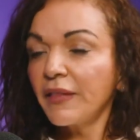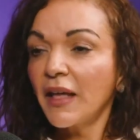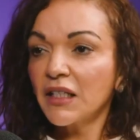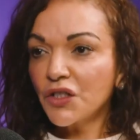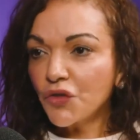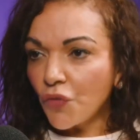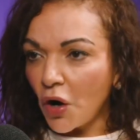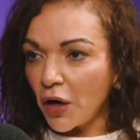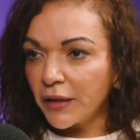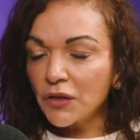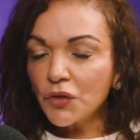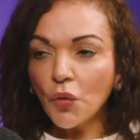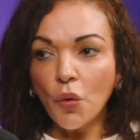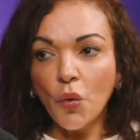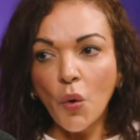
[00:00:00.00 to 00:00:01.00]
That's committee. Right.
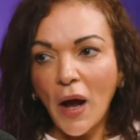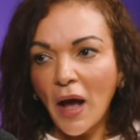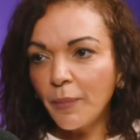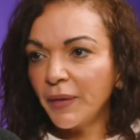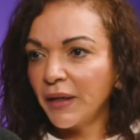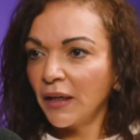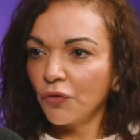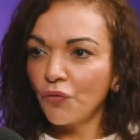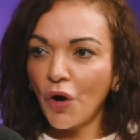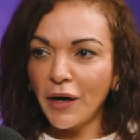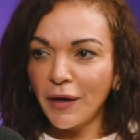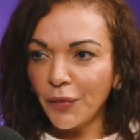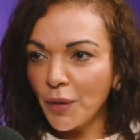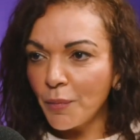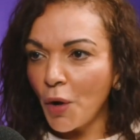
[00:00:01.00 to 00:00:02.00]
It's all happening right
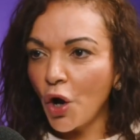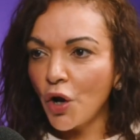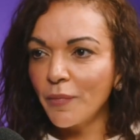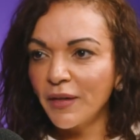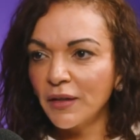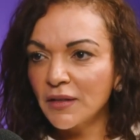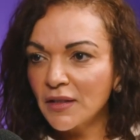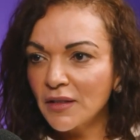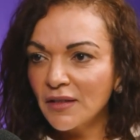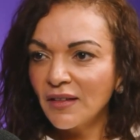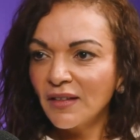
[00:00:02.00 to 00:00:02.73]
at the moment.